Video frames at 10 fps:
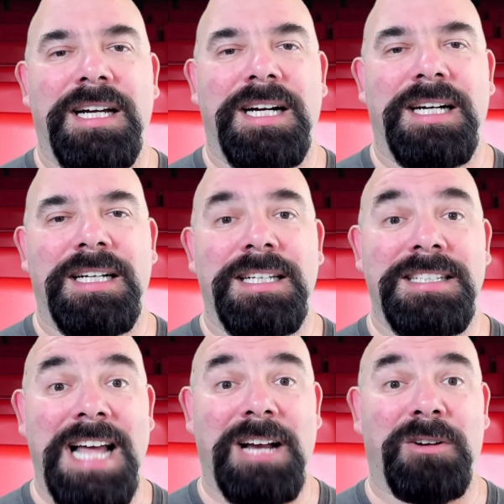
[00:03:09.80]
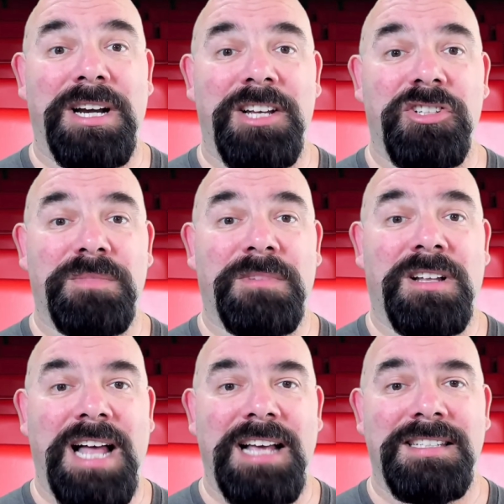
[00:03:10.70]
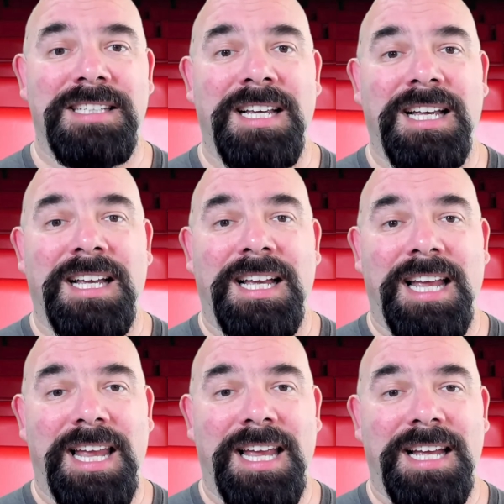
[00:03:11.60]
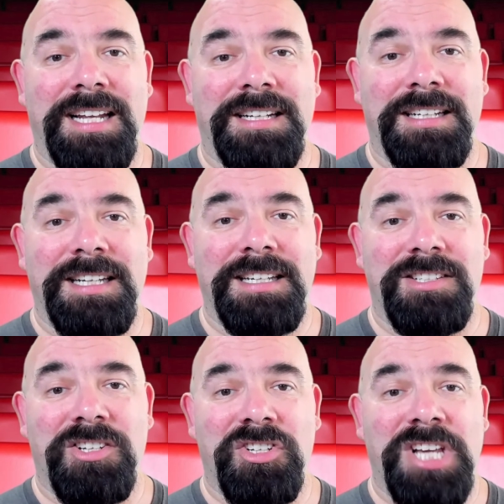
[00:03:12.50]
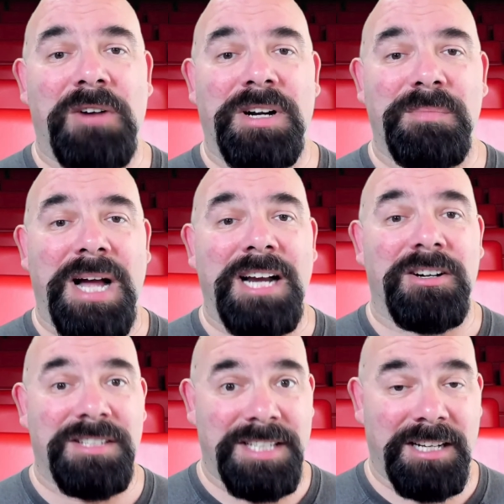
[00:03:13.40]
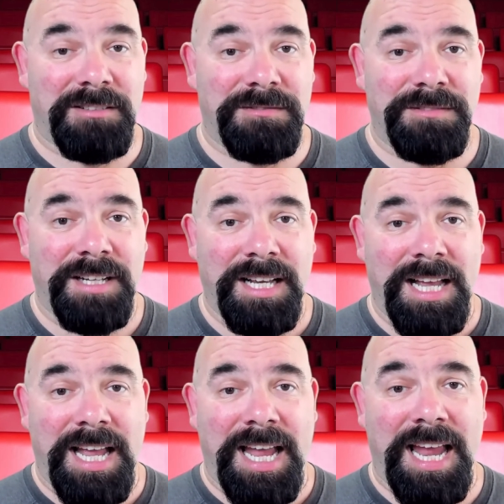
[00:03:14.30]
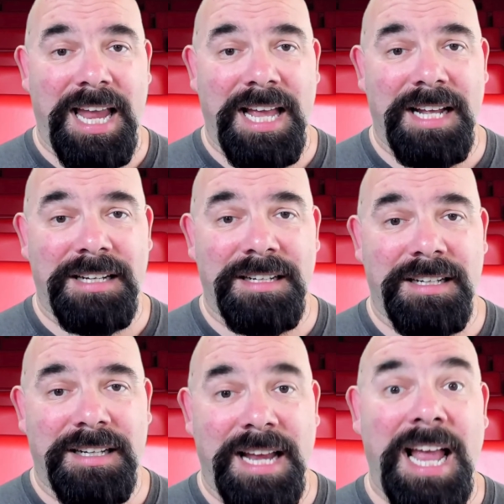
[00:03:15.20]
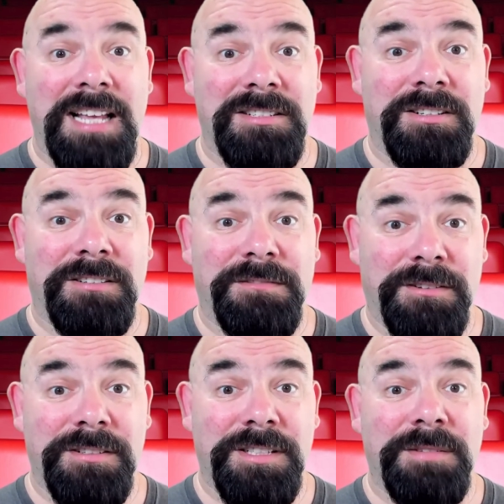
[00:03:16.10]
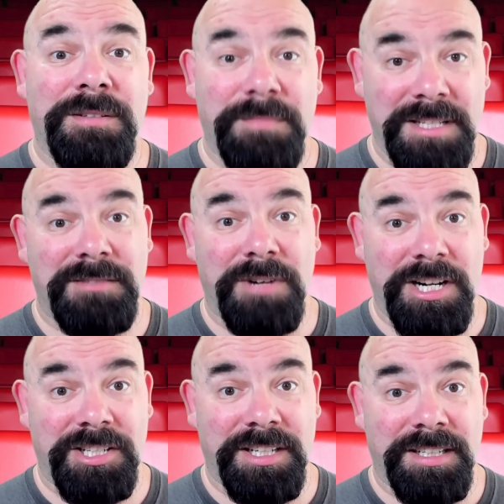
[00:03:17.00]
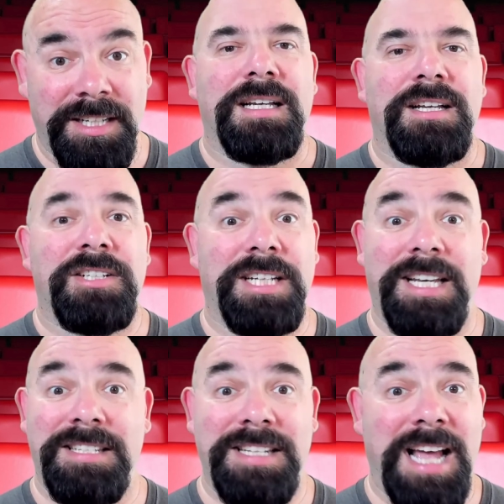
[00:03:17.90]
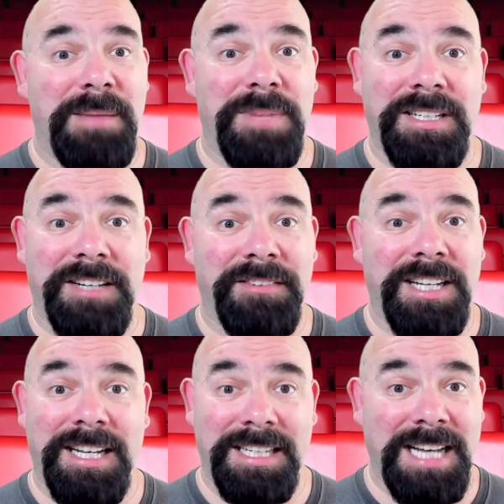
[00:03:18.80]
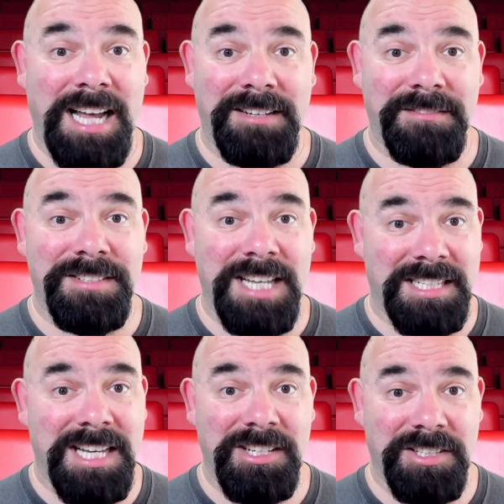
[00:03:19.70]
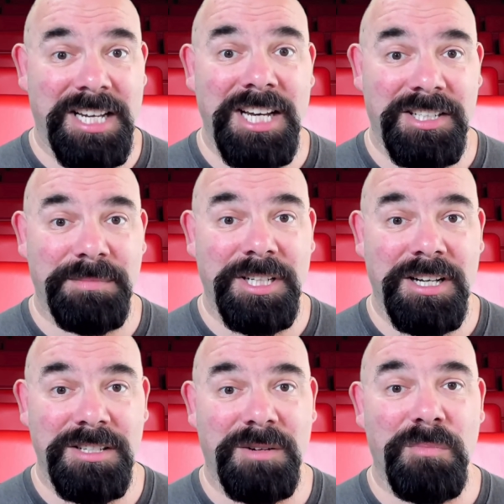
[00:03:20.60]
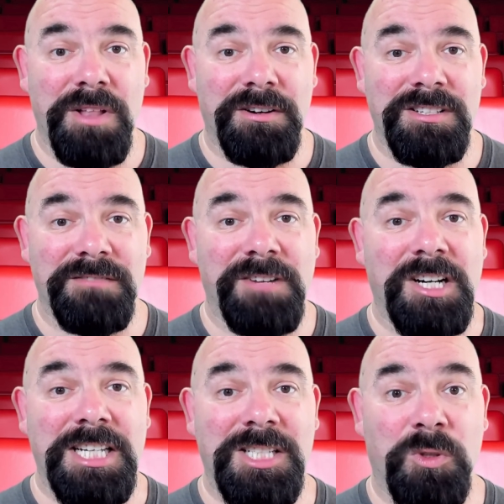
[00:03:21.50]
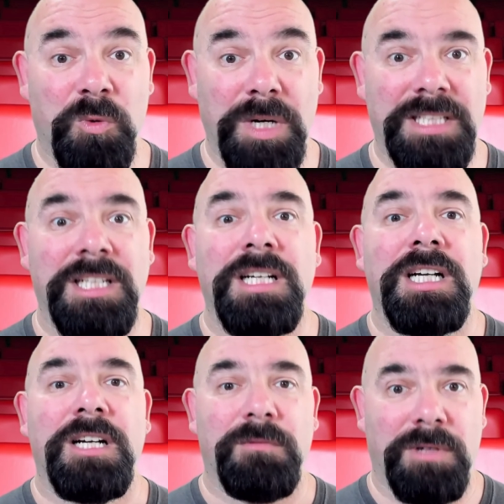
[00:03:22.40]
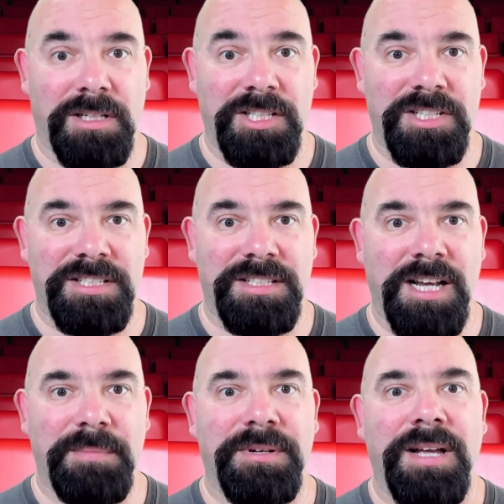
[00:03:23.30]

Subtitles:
is not great at gym class and is showering by herself and has her first menstruation. She has not been given any kind of sex education because her mother is a very strict religious type.